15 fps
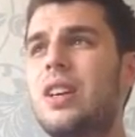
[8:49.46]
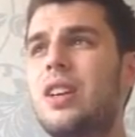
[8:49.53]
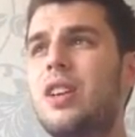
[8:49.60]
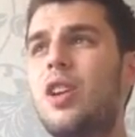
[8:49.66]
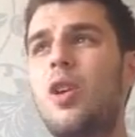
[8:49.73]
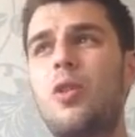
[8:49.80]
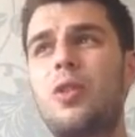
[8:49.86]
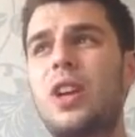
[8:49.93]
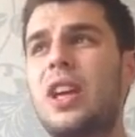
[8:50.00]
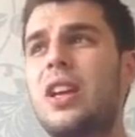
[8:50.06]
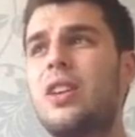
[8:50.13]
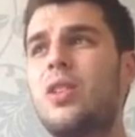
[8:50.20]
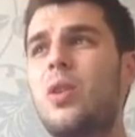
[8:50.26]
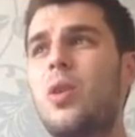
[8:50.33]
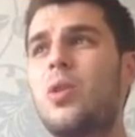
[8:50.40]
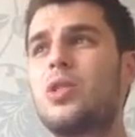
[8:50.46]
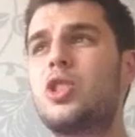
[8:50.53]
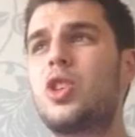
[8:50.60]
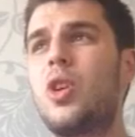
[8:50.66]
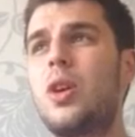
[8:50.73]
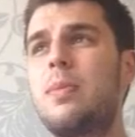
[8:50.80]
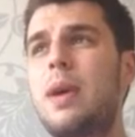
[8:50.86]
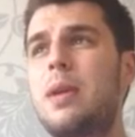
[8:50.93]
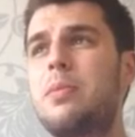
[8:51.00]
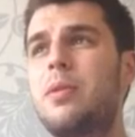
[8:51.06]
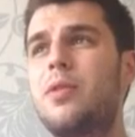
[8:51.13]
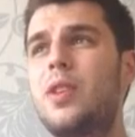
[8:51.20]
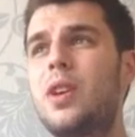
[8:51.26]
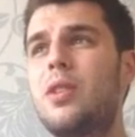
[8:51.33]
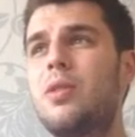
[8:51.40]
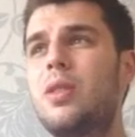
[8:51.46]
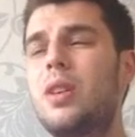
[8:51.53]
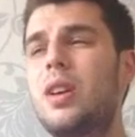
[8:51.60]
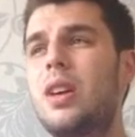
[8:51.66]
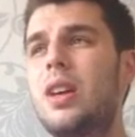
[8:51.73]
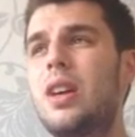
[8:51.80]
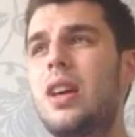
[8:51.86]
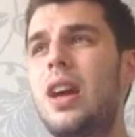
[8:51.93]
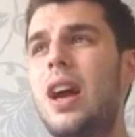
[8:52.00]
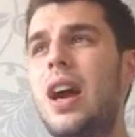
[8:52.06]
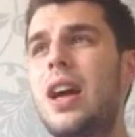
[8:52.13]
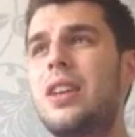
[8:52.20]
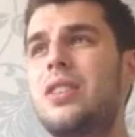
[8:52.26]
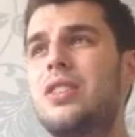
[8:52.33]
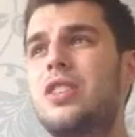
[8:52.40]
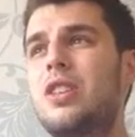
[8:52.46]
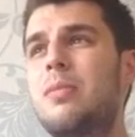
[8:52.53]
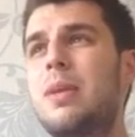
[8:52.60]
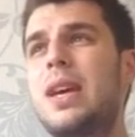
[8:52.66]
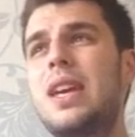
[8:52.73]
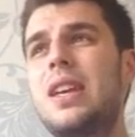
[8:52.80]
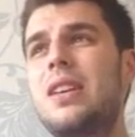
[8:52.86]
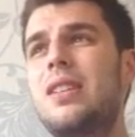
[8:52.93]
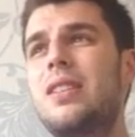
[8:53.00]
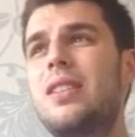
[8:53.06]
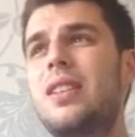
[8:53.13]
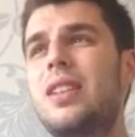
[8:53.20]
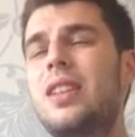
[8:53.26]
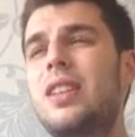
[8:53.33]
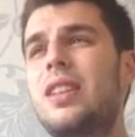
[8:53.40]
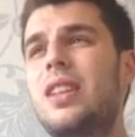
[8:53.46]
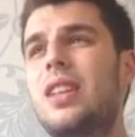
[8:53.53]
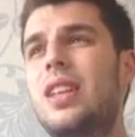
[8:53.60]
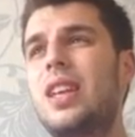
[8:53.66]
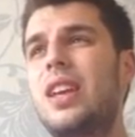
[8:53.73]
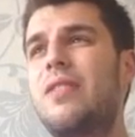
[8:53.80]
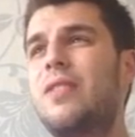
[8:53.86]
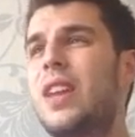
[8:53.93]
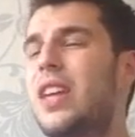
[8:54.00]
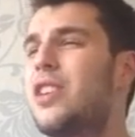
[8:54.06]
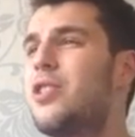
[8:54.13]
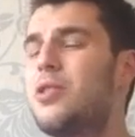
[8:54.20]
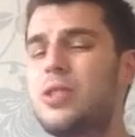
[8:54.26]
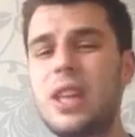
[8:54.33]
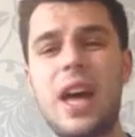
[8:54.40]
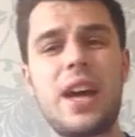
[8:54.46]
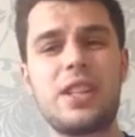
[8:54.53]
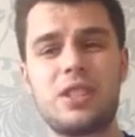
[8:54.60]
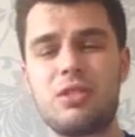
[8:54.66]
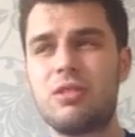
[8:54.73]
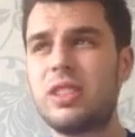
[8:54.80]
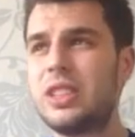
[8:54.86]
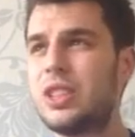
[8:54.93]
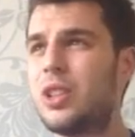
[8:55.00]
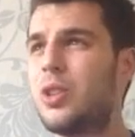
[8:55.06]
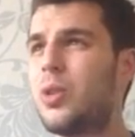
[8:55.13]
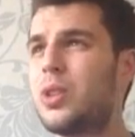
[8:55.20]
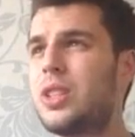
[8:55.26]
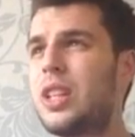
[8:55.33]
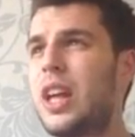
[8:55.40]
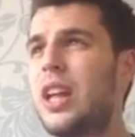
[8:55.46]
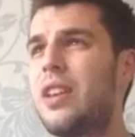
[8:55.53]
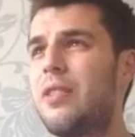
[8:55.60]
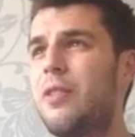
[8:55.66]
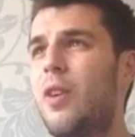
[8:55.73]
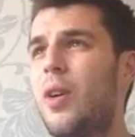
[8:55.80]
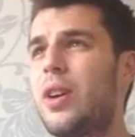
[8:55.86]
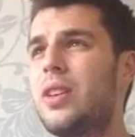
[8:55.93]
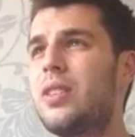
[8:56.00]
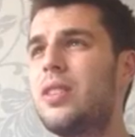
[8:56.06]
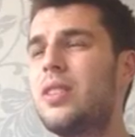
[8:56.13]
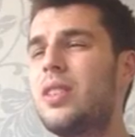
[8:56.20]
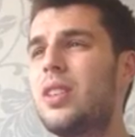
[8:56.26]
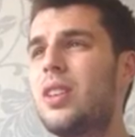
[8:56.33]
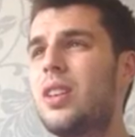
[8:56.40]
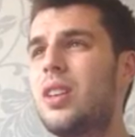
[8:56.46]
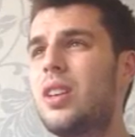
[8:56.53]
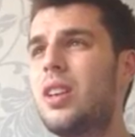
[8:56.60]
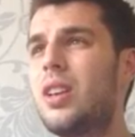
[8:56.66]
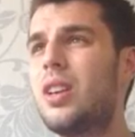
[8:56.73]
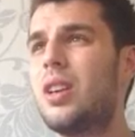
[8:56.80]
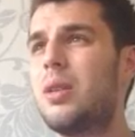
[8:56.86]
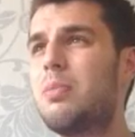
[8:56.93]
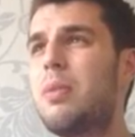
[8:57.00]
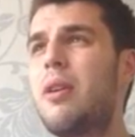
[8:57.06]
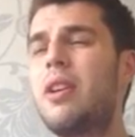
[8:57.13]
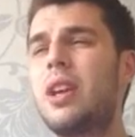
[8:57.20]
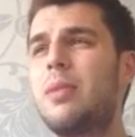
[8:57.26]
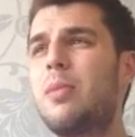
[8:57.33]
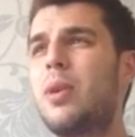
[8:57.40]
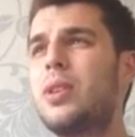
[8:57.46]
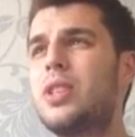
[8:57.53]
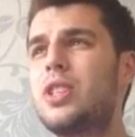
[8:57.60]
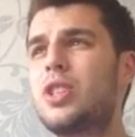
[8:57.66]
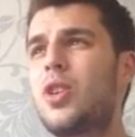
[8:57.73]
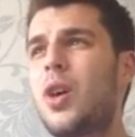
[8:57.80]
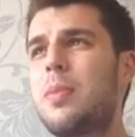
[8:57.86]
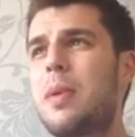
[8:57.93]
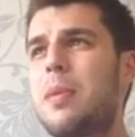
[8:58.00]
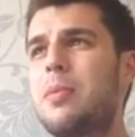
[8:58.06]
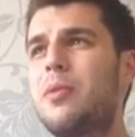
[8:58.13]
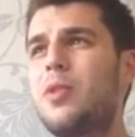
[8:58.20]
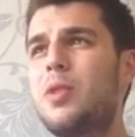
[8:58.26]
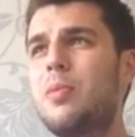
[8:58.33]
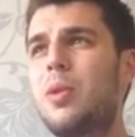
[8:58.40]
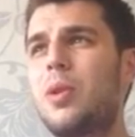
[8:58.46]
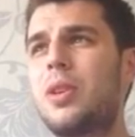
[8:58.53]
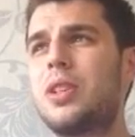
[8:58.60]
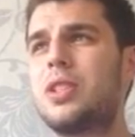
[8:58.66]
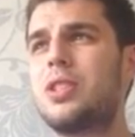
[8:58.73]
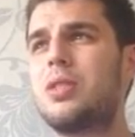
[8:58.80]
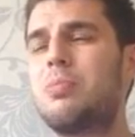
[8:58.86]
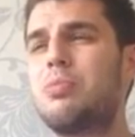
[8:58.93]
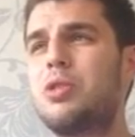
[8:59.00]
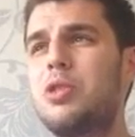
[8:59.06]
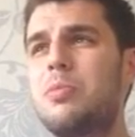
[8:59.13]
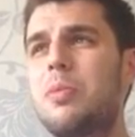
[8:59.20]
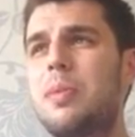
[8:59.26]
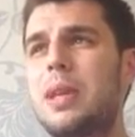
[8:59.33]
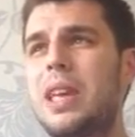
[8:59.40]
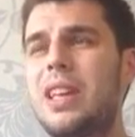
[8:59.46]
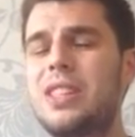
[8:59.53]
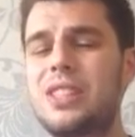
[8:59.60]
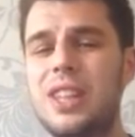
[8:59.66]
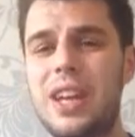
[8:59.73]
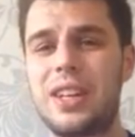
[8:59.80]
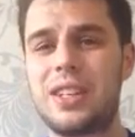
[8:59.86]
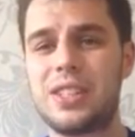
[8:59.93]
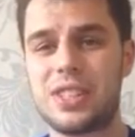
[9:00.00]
Golovkin on Sky pay-per-view. And to me, if they use that as a reason not to take the fight, bearing in mind the Sky pay-per-view model has presumably stayed